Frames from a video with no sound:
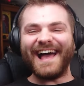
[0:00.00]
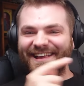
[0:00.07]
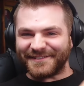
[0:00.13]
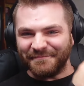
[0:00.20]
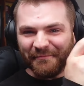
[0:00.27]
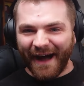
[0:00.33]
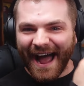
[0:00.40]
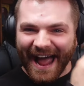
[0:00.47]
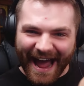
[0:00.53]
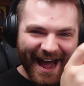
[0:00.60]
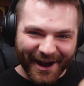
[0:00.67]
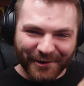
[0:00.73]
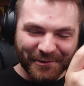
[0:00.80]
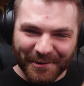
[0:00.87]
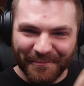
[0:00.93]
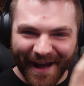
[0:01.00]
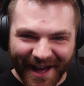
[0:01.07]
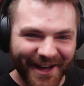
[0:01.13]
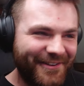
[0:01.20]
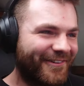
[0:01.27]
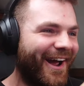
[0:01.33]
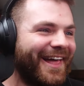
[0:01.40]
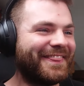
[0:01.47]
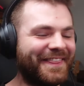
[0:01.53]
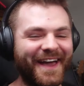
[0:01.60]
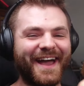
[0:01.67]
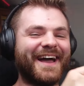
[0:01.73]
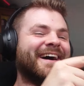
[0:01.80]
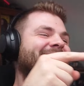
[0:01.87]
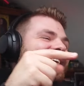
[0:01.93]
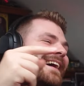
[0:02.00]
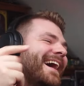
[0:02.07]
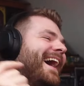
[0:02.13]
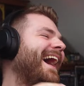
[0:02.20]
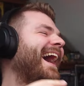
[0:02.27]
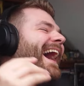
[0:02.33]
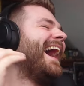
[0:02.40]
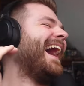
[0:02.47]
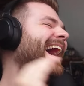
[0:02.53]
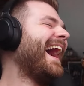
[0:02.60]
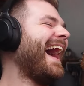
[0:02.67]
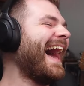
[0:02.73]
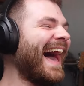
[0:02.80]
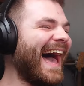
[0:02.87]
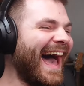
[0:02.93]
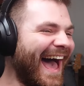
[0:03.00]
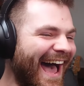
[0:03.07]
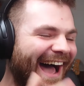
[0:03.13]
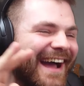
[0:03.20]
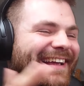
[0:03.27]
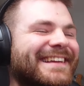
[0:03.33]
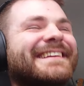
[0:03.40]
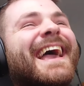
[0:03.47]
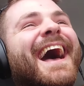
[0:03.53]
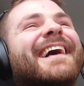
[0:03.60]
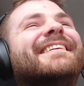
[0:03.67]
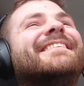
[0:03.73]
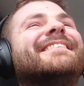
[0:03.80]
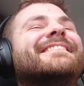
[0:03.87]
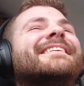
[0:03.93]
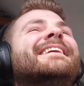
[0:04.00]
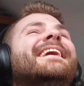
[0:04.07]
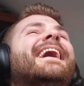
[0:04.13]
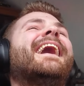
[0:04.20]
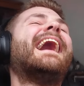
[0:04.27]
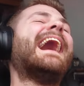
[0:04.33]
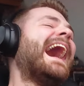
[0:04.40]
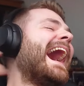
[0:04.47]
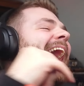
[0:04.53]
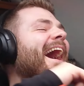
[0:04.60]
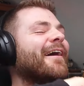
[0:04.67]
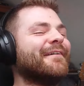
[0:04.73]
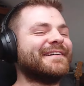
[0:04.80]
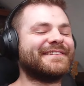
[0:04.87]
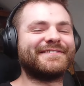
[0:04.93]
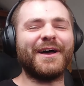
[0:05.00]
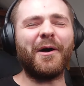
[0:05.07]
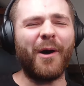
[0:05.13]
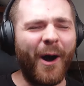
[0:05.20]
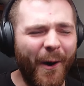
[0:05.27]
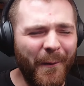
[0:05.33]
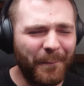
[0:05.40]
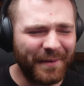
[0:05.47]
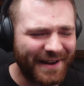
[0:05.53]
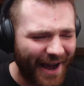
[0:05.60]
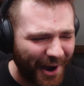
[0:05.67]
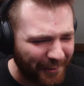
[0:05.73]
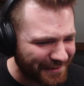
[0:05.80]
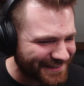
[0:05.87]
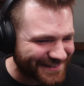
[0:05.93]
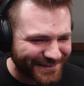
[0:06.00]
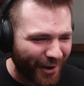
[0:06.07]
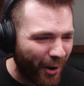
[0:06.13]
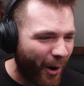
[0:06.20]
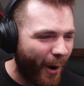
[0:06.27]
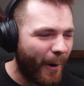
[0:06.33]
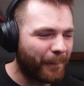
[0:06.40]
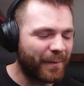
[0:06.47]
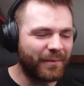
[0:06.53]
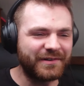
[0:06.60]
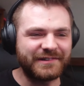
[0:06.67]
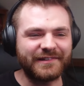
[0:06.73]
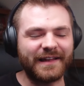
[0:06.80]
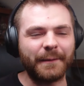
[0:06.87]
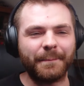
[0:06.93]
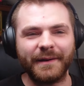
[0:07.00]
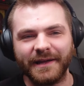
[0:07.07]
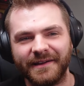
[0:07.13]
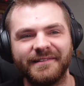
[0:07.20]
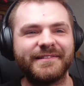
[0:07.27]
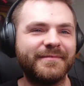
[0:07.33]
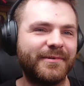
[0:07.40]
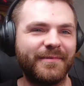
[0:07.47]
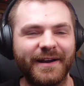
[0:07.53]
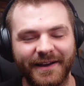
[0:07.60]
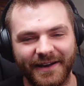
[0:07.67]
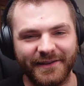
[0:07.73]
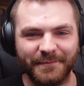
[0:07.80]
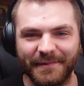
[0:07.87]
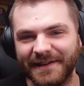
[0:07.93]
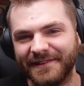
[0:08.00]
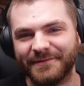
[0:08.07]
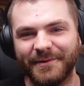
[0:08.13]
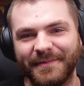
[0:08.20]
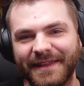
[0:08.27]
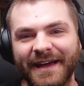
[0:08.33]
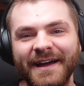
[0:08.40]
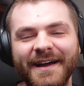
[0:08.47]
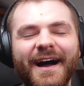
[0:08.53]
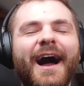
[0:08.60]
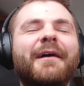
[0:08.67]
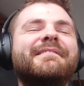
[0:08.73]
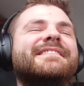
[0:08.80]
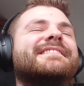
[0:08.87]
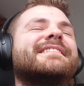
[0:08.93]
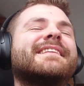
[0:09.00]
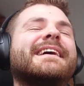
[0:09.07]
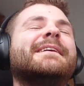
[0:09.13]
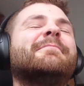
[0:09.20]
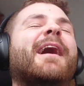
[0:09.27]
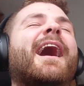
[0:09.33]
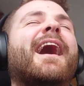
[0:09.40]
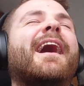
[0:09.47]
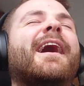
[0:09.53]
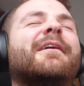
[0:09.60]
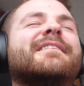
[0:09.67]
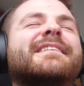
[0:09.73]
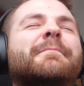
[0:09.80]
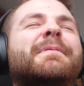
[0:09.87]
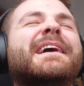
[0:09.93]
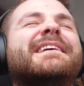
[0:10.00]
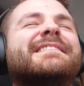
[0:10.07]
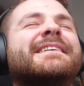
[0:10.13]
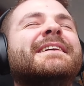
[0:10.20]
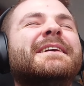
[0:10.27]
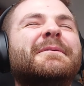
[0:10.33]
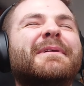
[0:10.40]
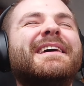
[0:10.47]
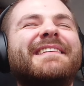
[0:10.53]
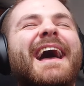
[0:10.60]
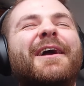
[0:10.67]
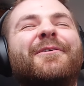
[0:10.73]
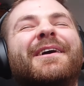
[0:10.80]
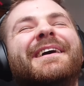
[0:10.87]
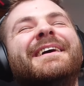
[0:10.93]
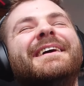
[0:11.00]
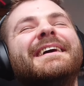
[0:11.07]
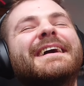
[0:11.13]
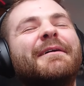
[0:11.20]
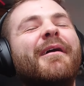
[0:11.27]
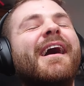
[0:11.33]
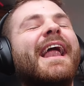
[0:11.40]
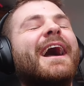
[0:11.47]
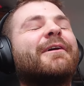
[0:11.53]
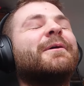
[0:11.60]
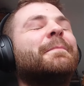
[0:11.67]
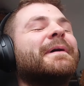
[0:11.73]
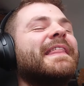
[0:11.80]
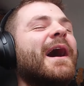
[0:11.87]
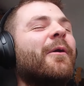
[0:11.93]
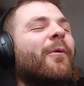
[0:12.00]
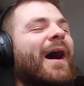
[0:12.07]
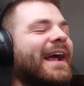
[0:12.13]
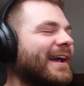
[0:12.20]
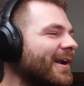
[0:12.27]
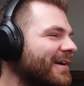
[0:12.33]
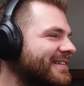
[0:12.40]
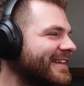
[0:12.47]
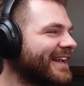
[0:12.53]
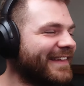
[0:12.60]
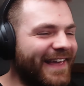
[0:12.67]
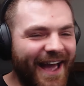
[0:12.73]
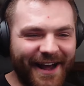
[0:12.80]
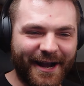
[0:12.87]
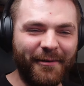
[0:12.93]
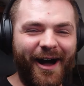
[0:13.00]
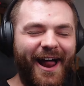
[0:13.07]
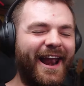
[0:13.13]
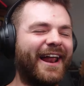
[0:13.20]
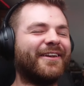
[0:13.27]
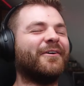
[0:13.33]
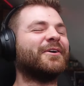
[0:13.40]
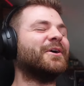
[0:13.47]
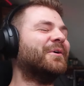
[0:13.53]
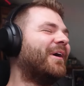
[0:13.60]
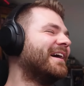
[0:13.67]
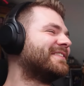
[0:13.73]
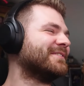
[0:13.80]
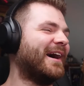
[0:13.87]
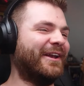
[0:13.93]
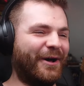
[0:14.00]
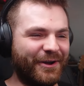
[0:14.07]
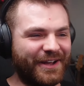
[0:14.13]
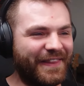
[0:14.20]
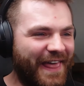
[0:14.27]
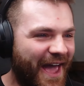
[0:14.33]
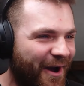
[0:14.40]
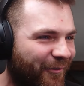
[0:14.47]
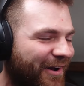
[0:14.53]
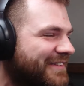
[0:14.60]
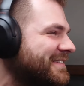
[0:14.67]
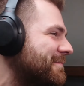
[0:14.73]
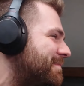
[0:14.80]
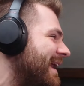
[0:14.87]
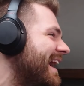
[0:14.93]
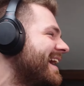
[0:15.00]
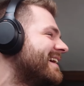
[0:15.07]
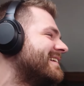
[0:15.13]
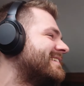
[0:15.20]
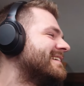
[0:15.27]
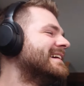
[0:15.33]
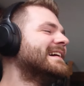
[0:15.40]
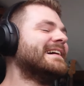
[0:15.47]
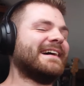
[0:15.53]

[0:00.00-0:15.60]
That's my Aquaman right there! Yes! Oh, I was so hoping when she's like, please, someone recognize me, please, someone be there. I was just like, in my heart, I was like, please, please, Aqua, come on, Aqua, put that white ghost thing in the air, come on, I know you want to, I know you're there watching, please.